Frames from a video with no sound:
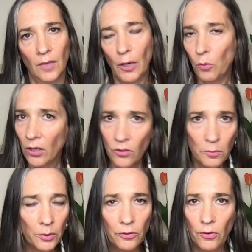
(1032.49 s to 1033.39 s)
I
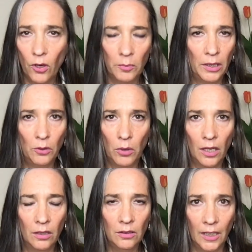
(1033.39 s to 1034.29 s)
wasn't performing
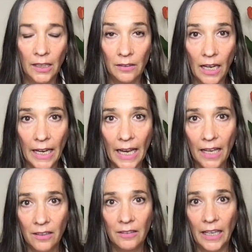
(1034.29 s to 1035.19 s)
well, and I
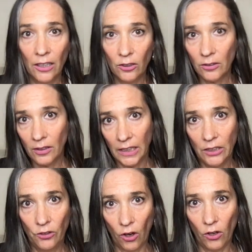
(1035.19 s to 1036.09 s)
had an elderly
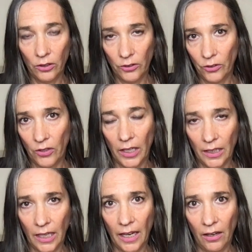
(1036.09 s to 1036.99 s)
dog to
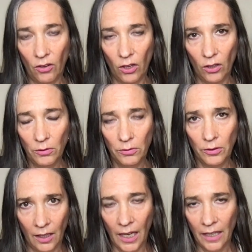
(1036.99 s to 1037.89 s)
take care of,
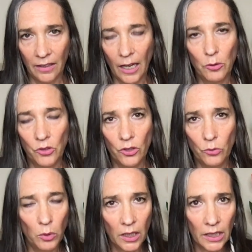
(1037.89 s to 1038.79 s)
and I was
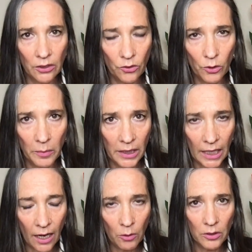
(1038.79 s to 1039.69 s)
just working too many
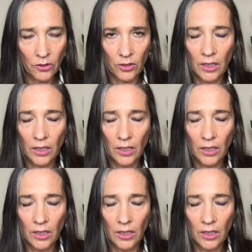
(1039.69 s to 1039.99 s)
hours.